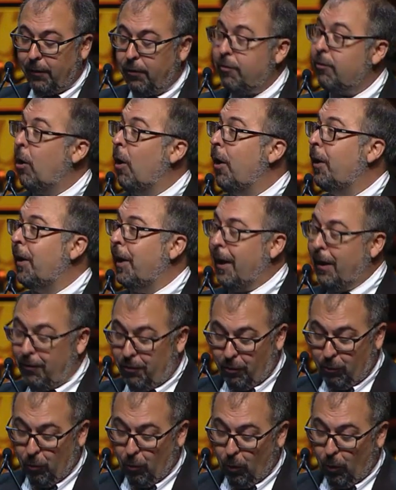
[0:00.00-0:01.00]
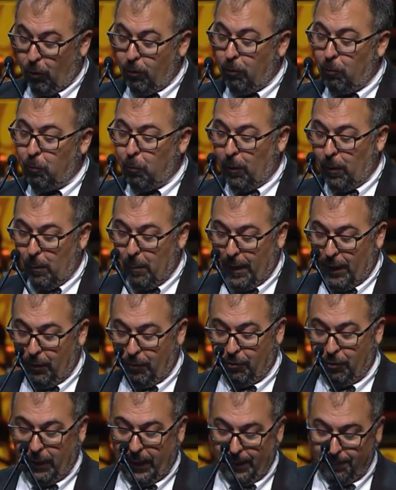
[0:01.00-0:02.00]
Star King School for the
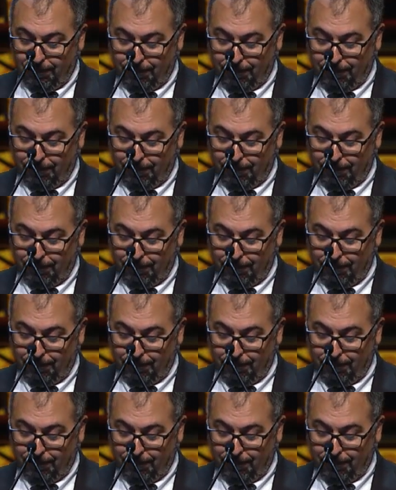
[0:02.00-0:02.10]
ministry.